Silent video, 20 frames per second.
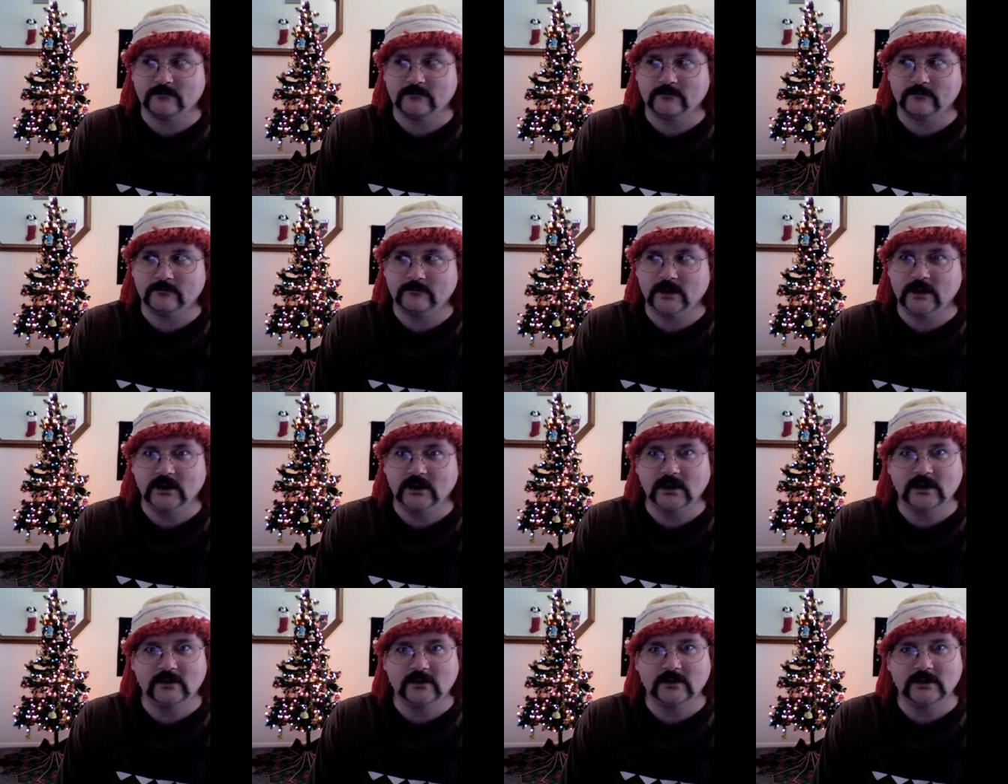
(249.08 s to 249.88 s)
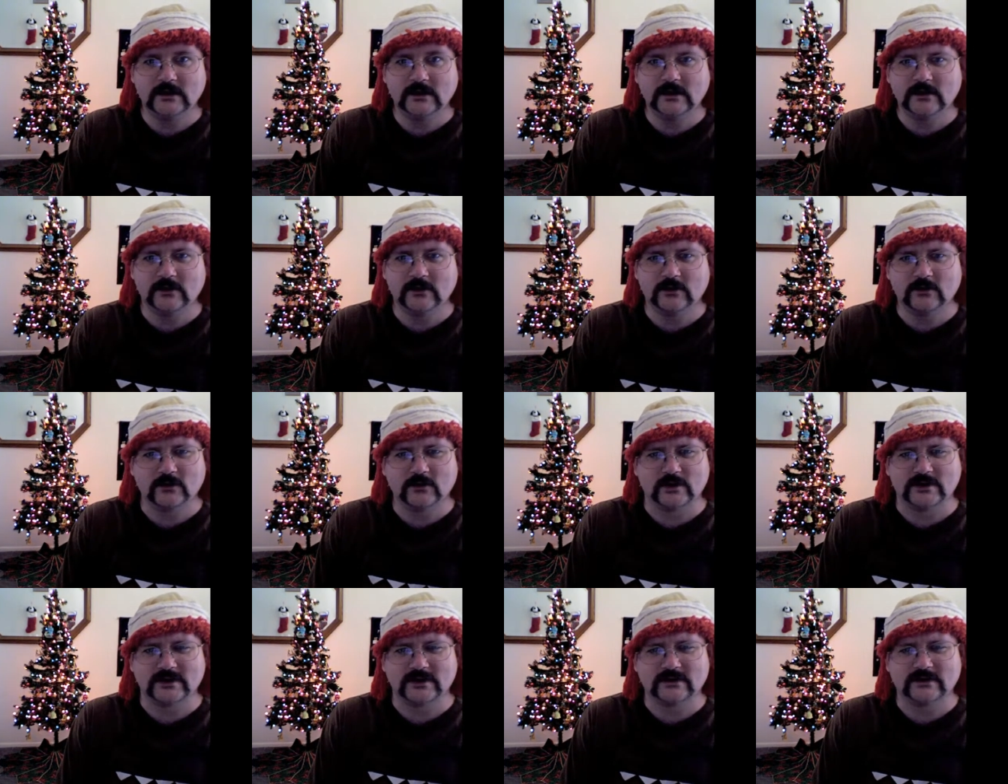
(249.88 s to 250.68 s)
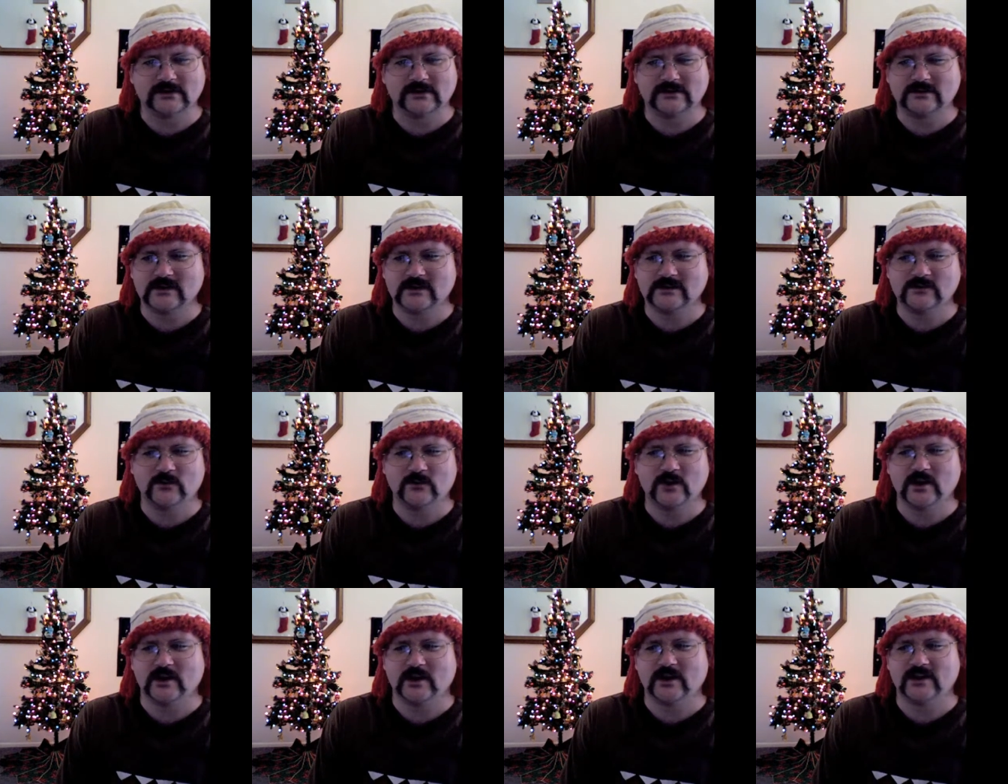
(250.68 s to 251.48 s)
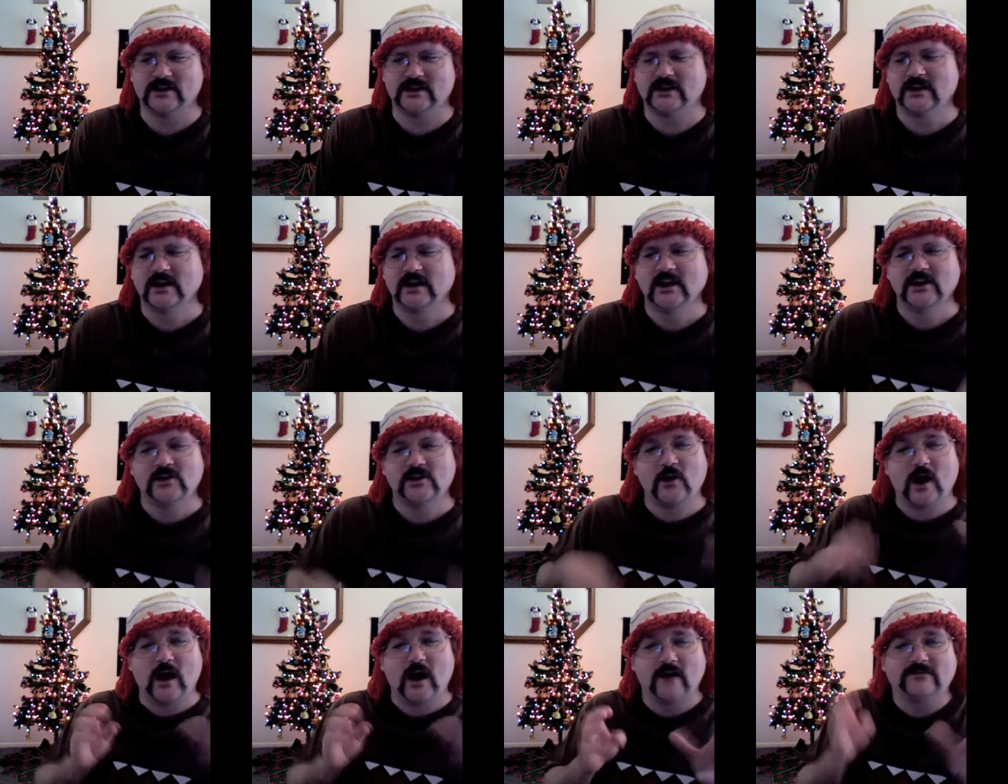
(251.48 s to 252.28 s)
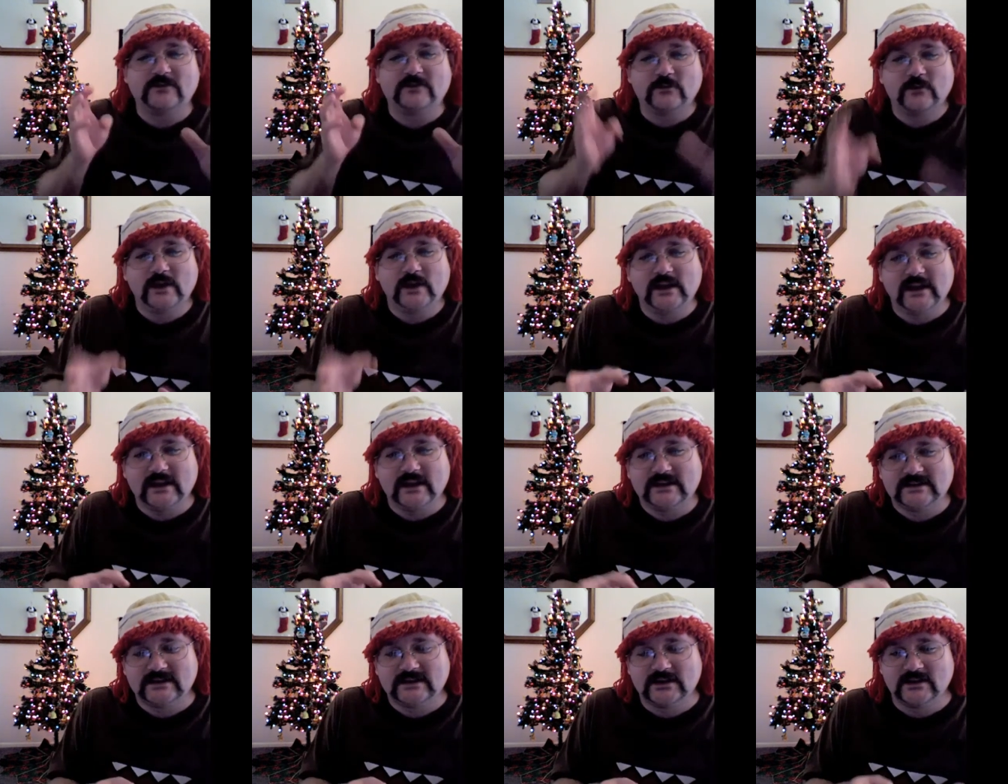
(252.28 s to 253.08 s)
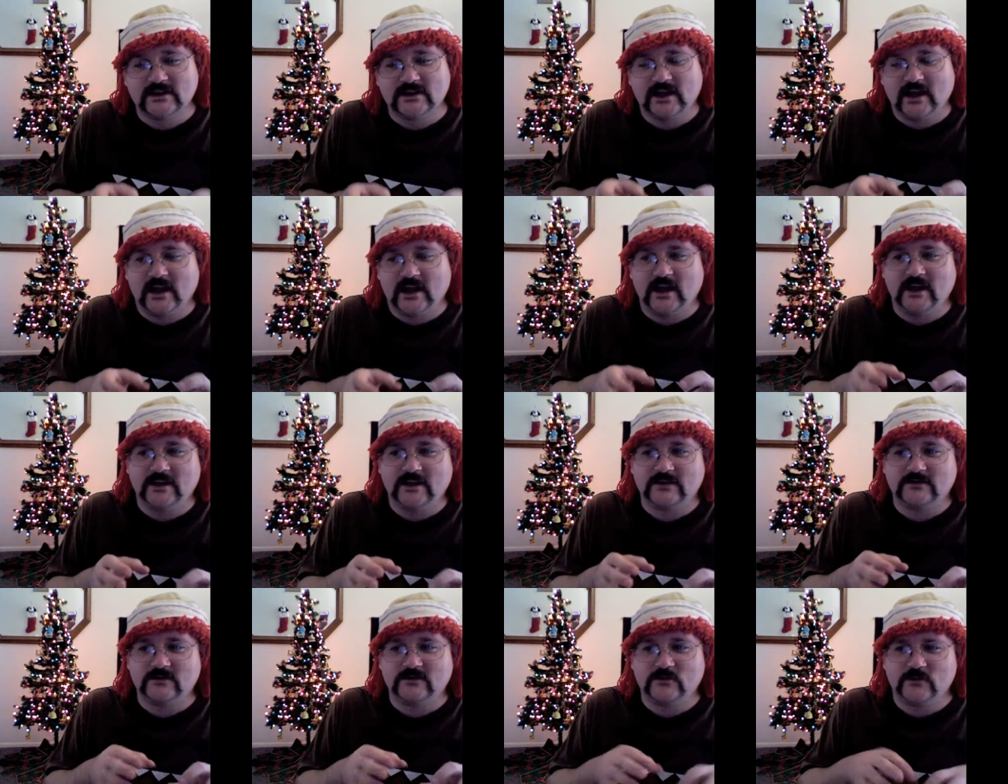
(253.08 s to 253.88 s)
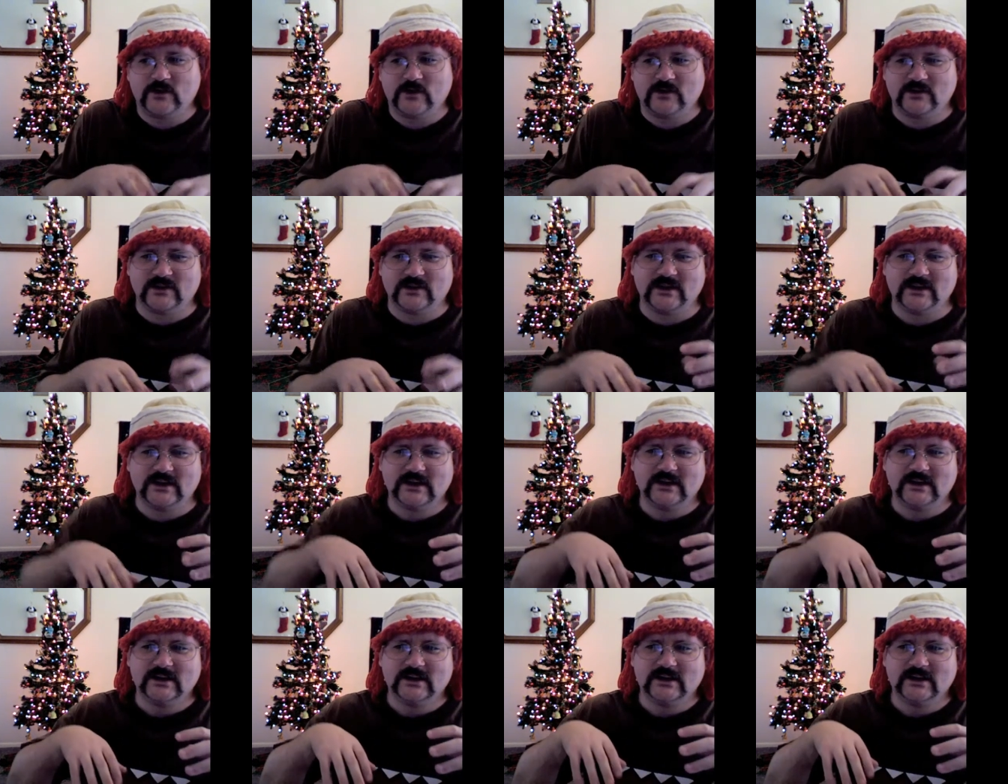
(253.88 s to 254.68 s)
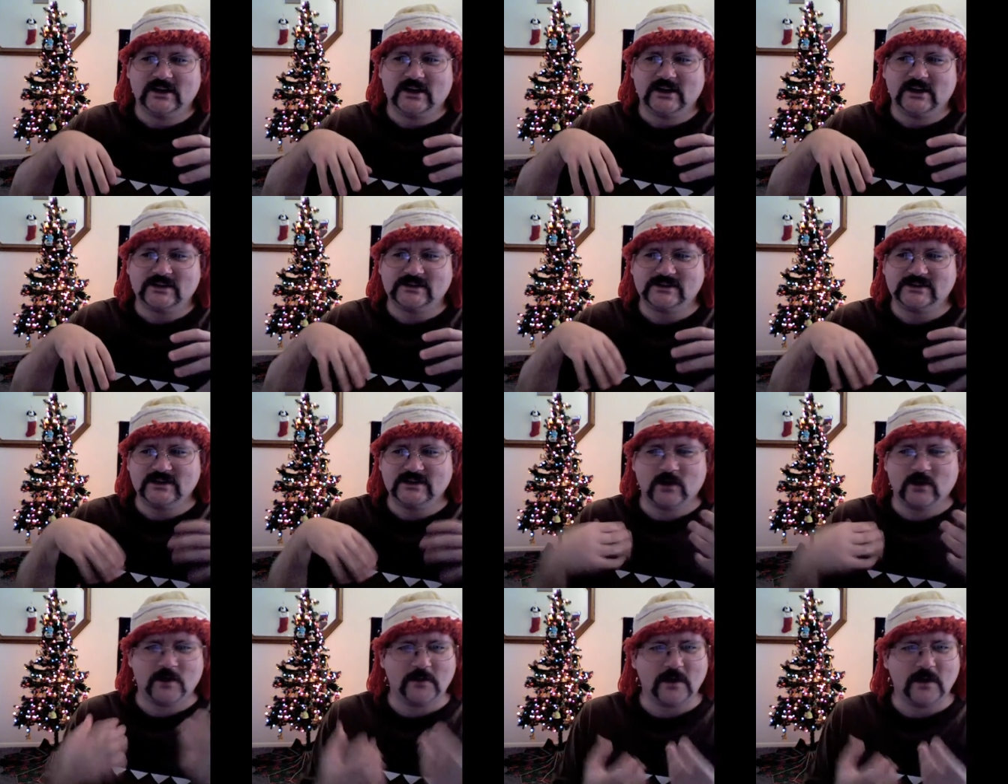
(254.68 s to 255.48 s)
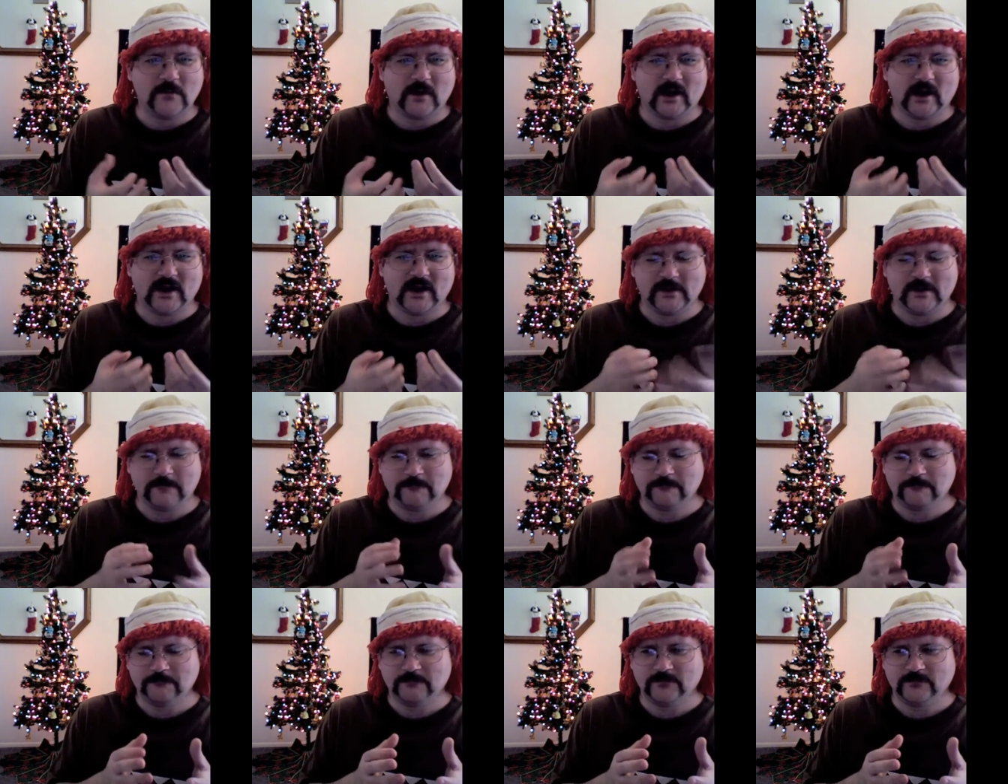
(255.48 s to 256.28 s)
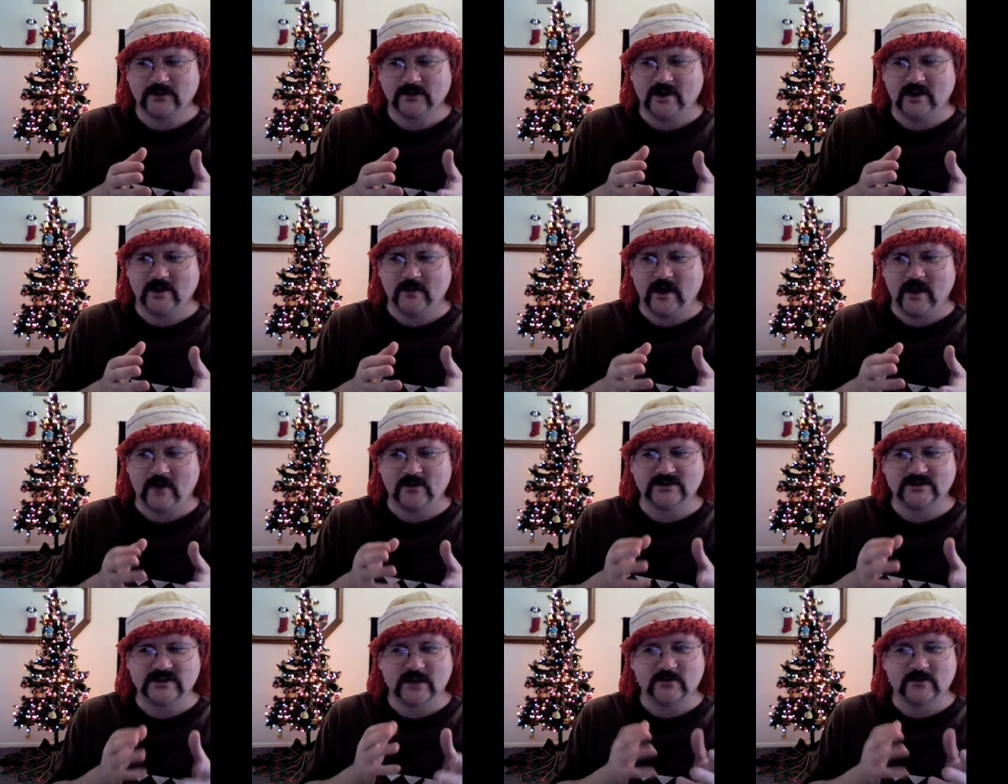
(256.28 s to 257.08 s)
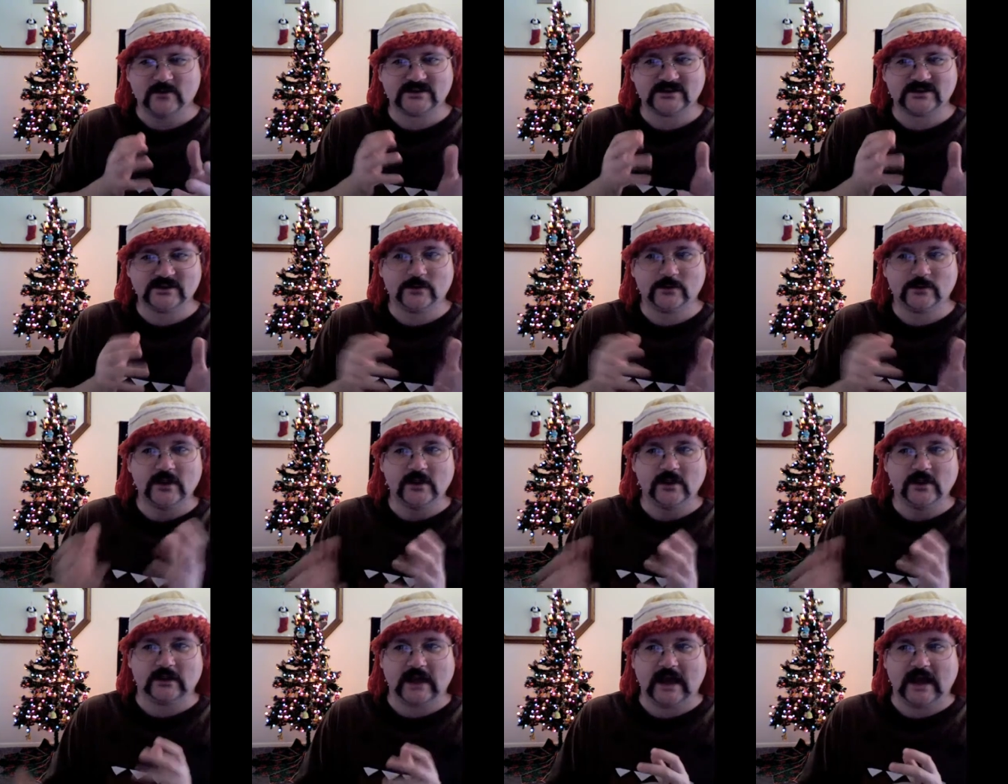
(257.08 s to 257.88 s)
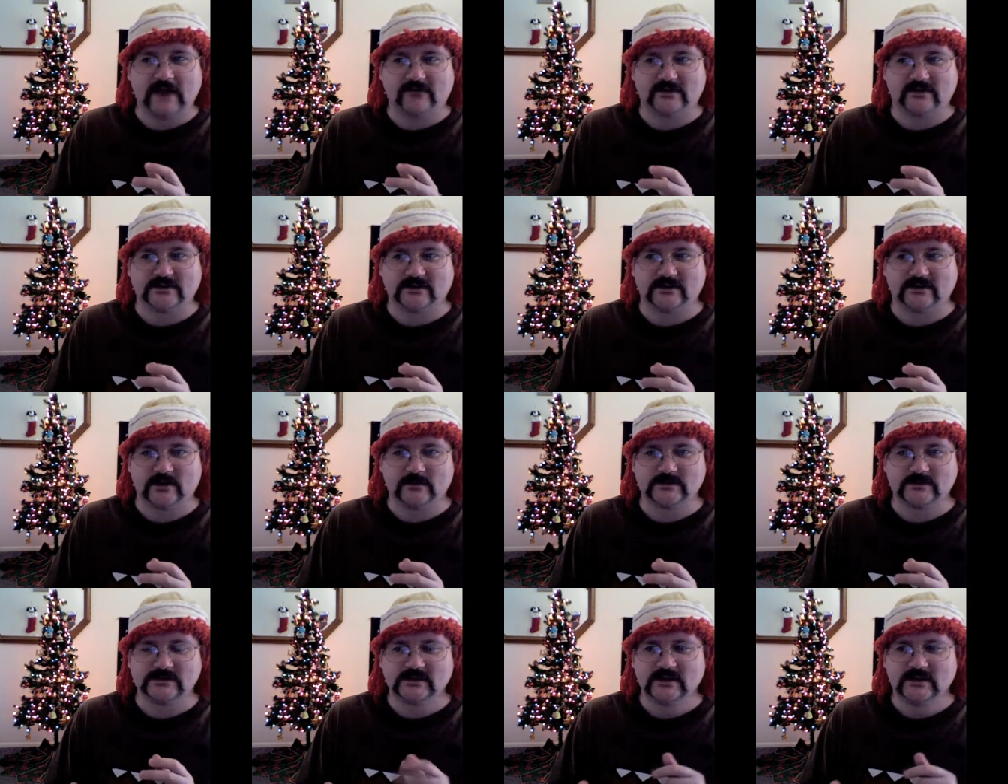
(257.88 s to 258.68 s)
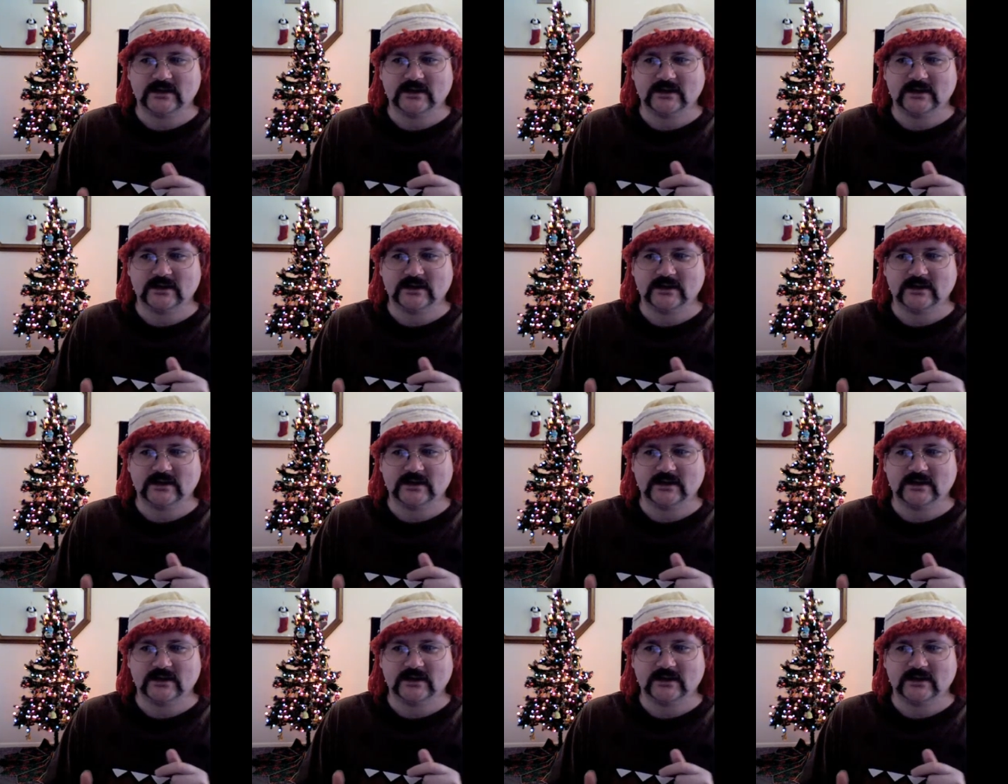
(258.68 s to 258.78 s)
uniquely good. It's weird. You have to read it and to be able to see what I mean by how he's able to still make you laugh at times.